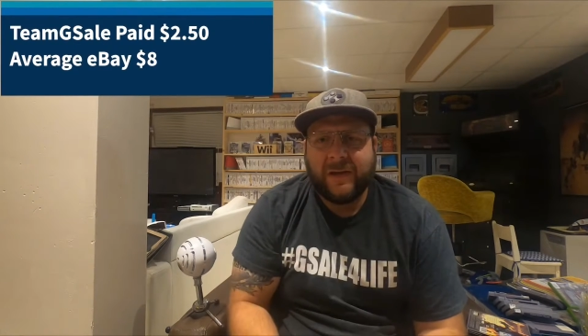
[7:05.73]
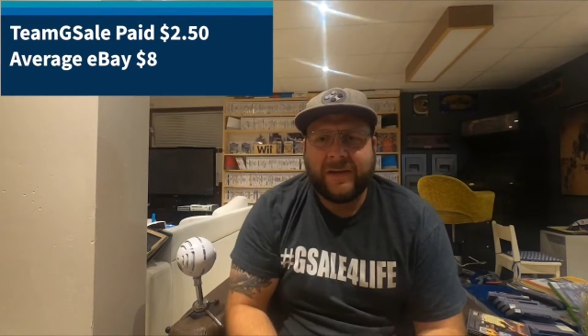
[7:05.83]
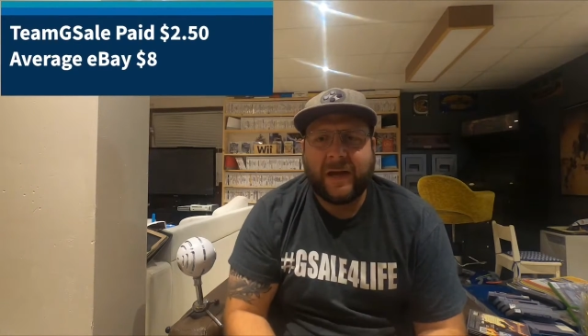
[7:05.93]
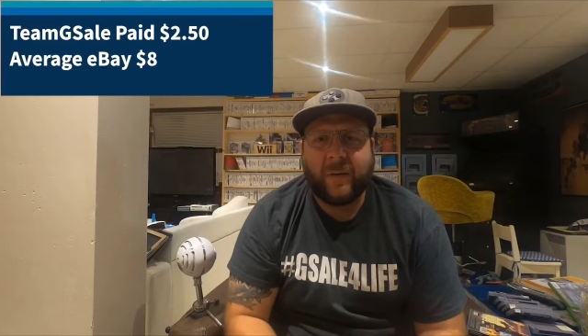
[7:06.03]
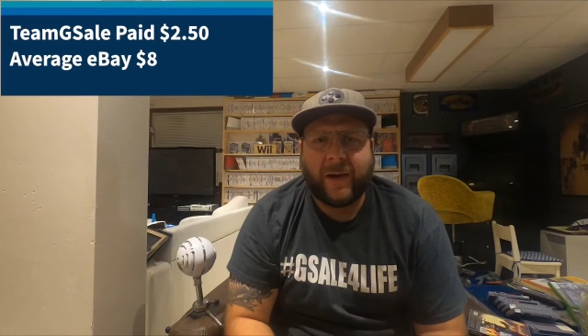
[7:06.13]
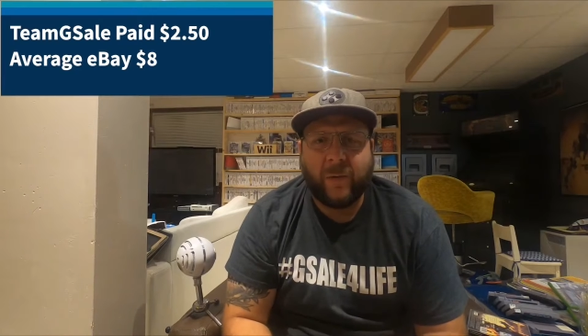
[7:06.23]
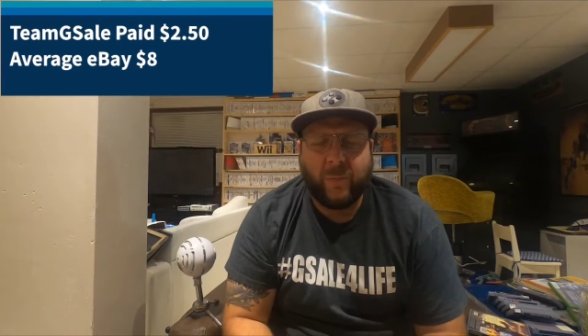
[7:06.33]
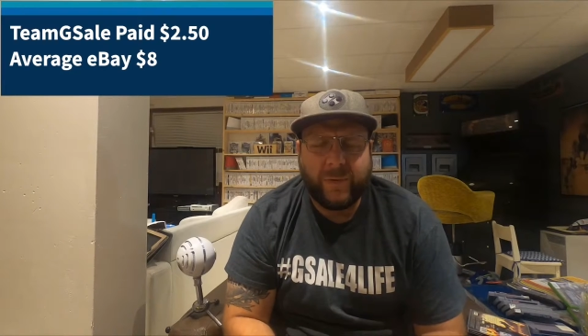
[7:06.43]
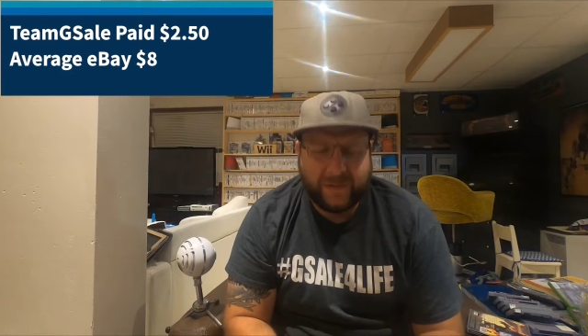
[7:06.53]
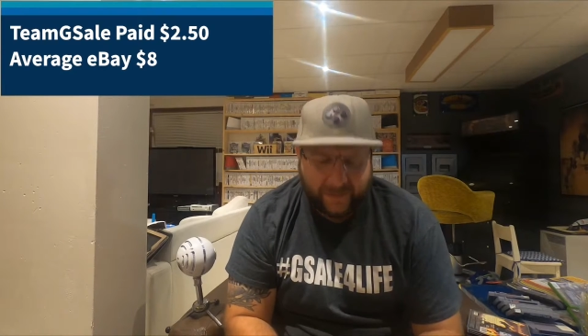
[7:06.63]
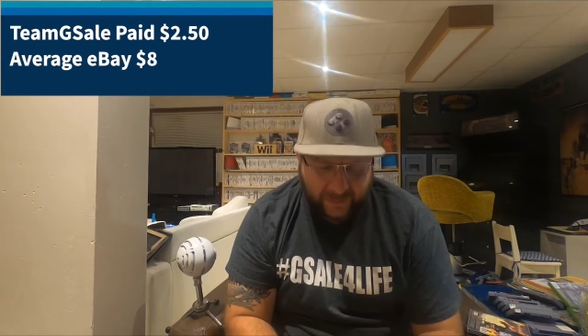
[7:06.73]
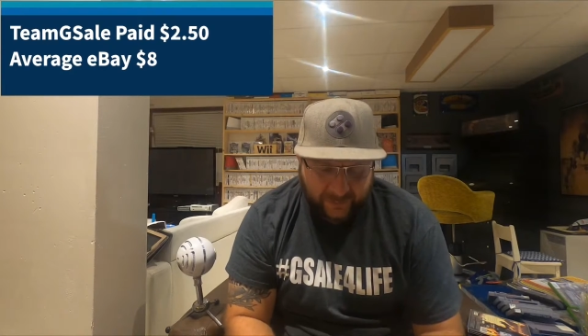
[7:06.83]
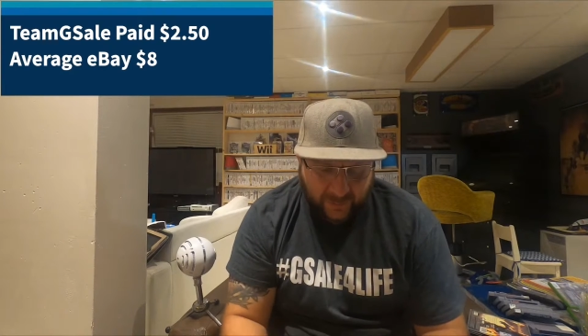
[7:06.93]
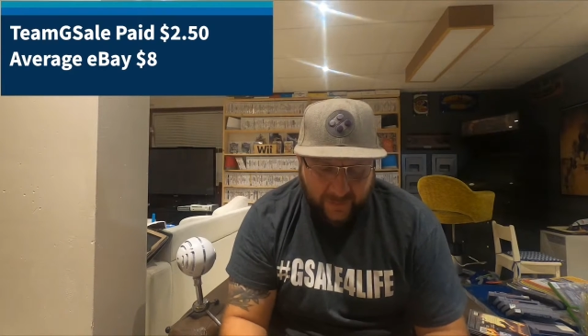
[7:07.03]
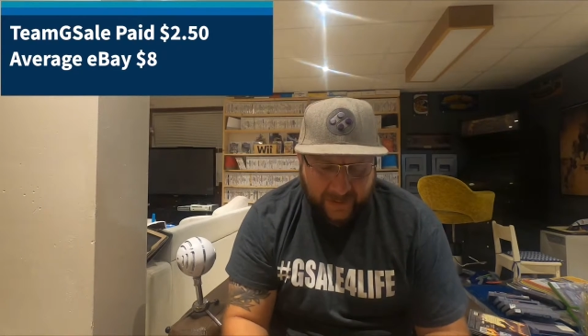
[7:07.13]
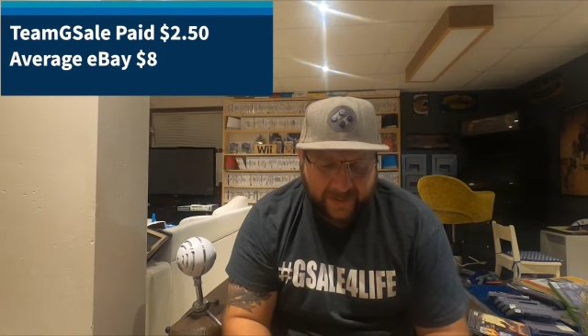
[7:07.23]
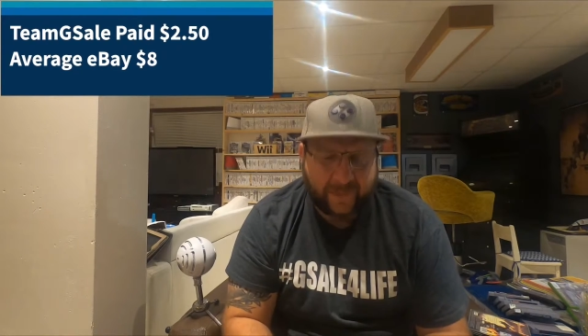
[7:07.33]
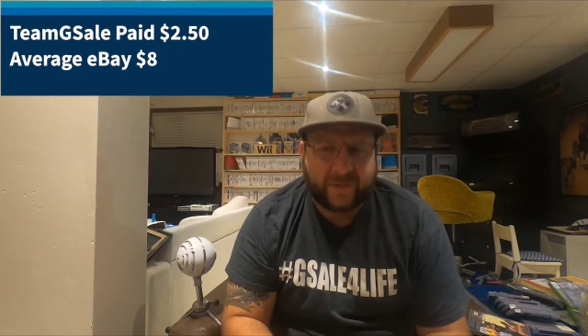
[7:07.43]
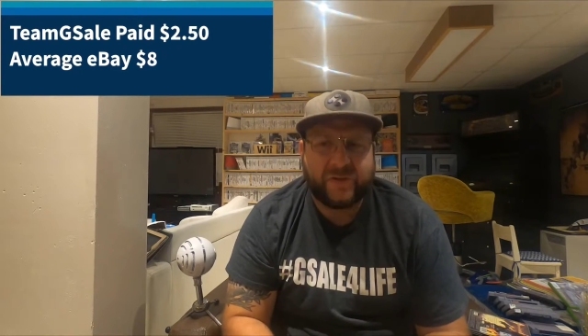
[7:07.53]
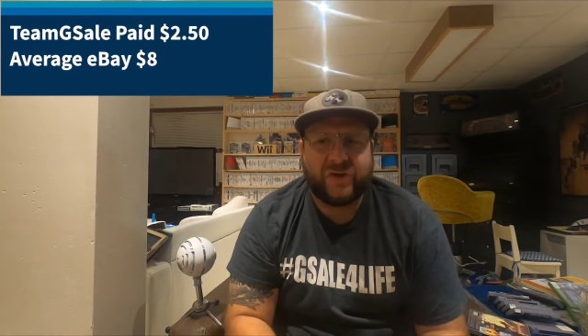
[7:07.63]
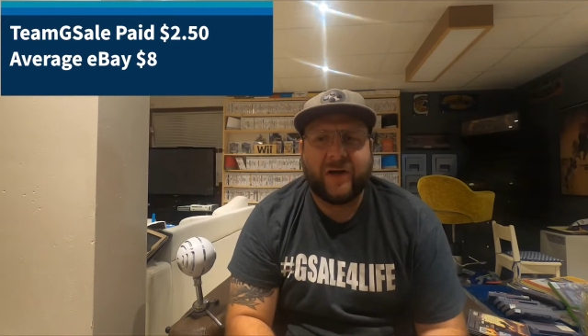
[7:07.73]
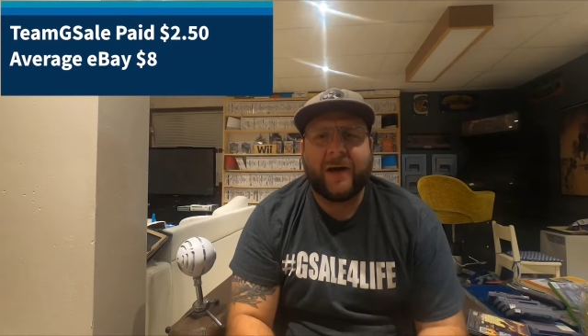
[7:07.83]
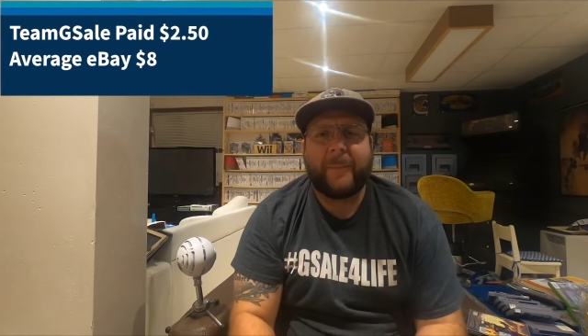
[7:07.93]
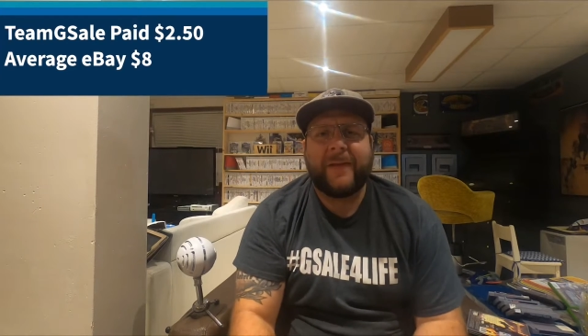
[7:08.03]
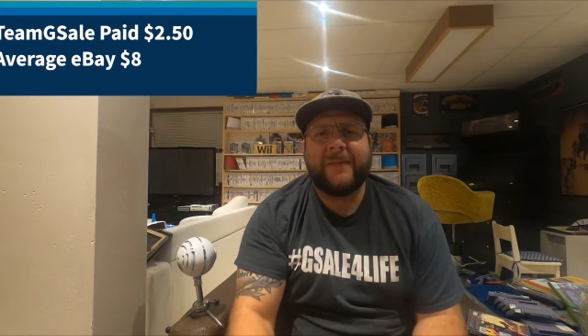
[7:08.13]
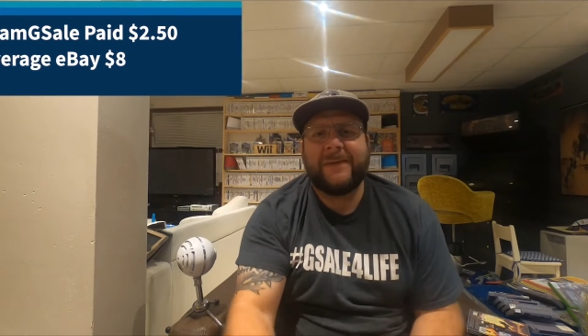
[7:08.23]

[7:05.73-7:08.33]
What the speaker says: Now, I opened the Atari Anthology up, and the